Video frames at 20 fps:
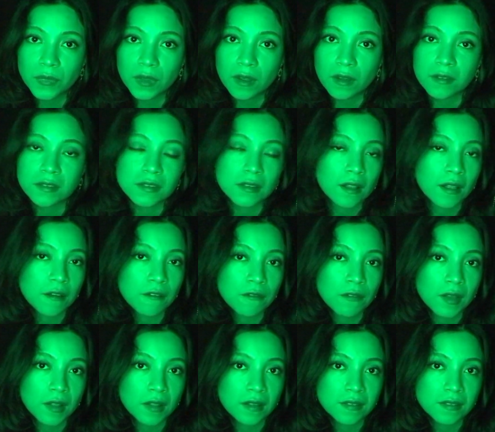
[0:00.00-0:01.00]
until I
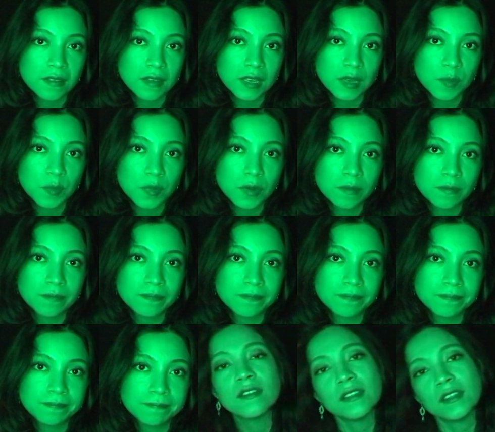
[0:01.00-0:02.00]
fell asleep.
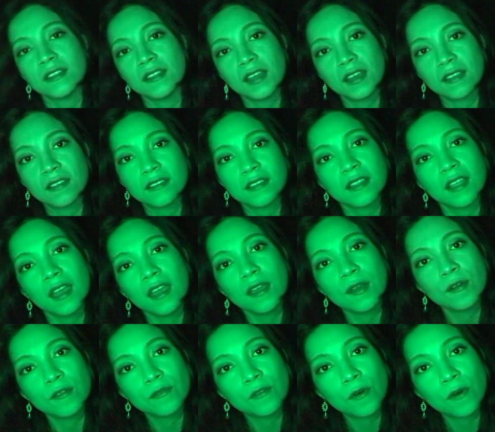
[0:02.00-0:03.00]
The next day,
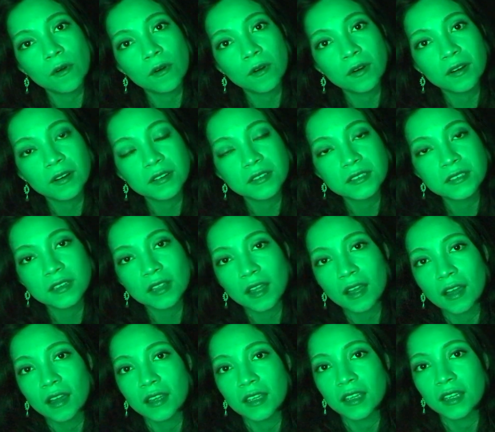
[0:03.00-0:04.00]
of course,
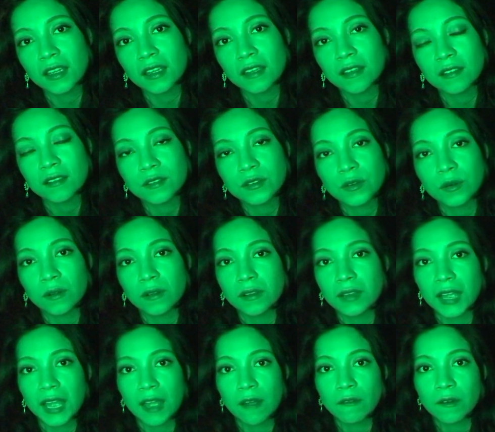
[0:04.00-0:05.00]
I told
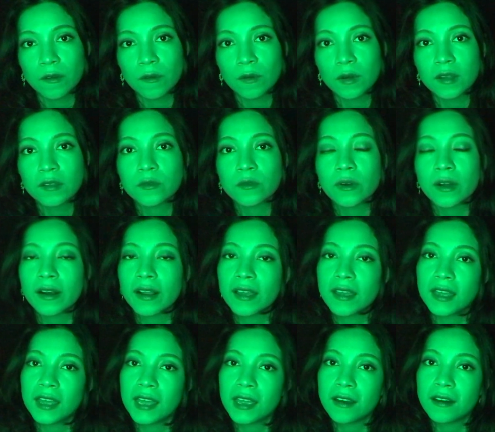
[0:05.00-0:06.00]
everyone what
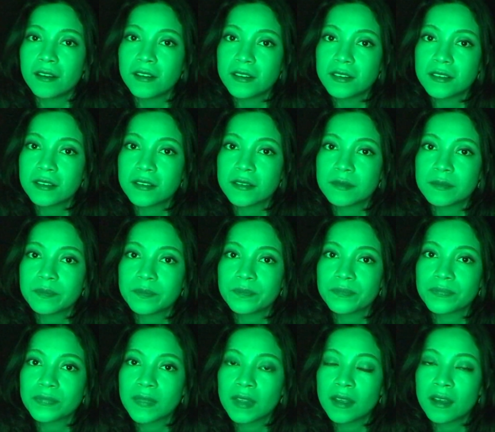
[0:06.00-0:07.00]
I heard,
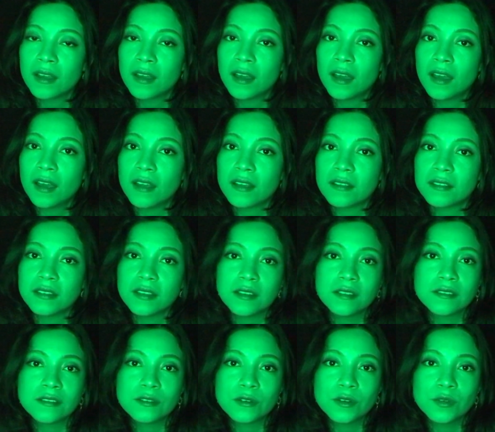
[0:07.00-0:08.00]
and they
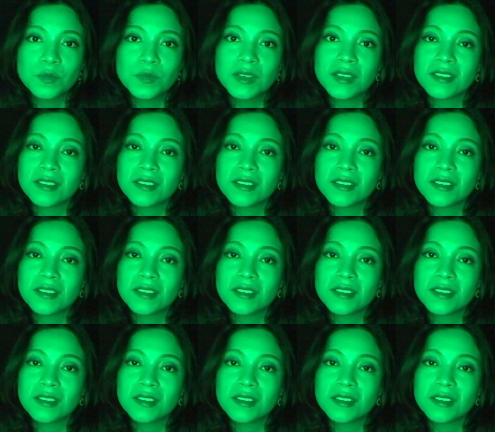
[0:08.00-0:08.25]
told me